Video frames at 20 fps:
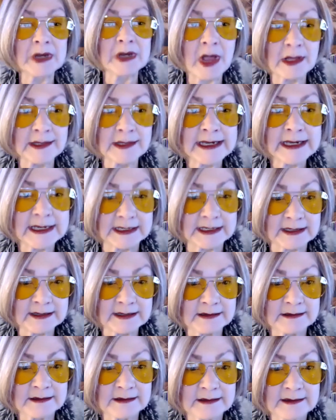Ali.
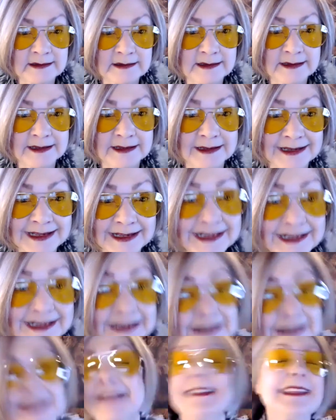Muhammad Ali.
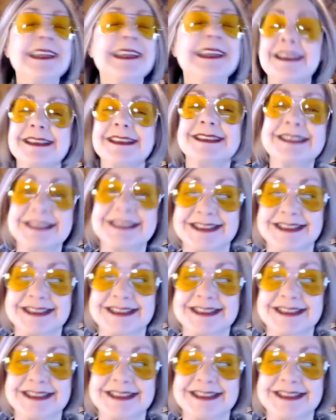All of yes. these people,